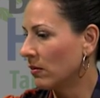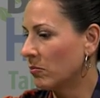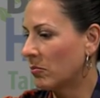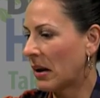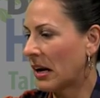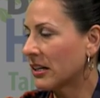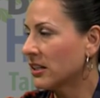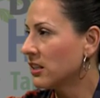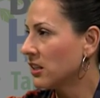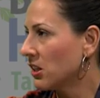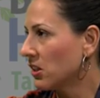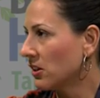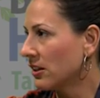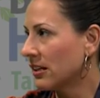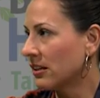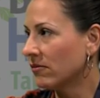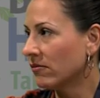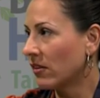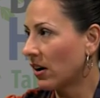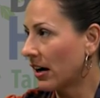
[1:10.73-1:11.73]
bacteria
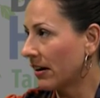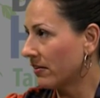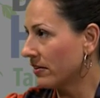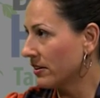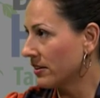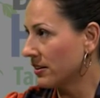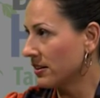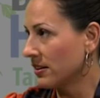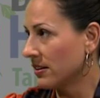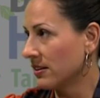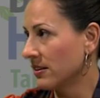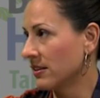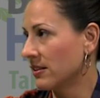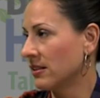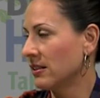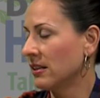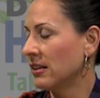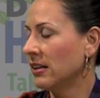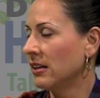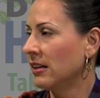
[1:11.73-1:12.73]
and viruses.
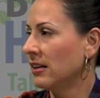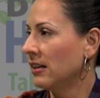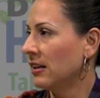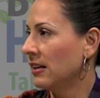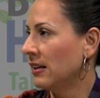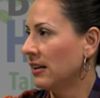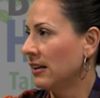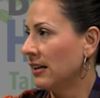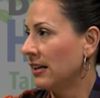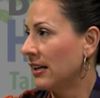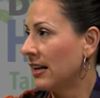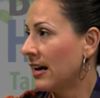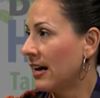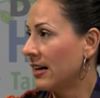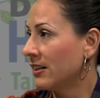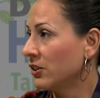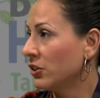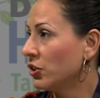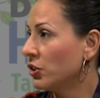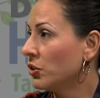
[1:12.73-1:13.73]
It
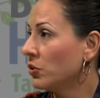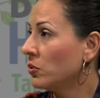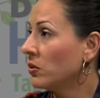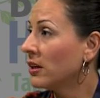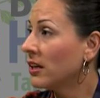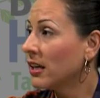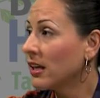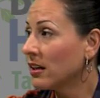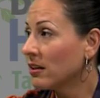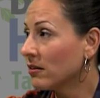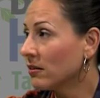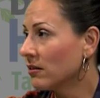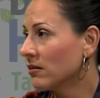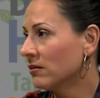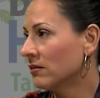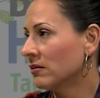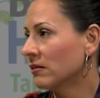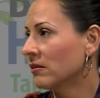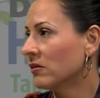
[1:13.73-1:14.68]
has to heal,